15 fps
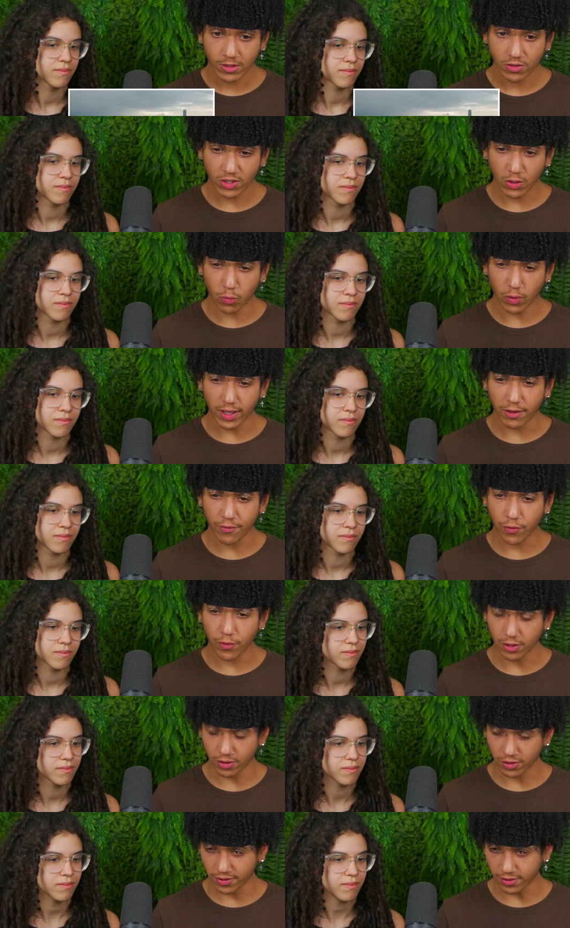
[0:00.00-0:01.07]
Speaker 1: She waiting for
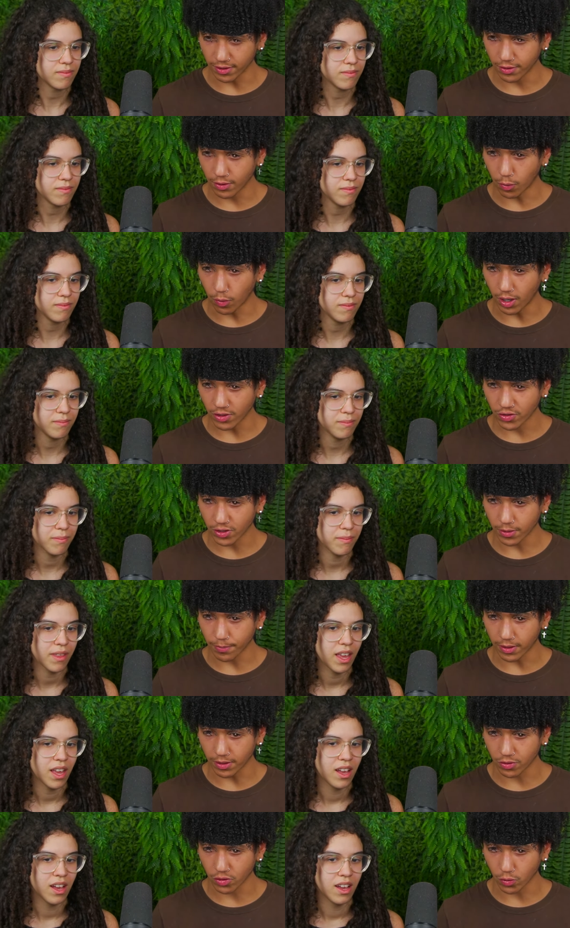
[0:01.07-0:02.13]
her son to wash up on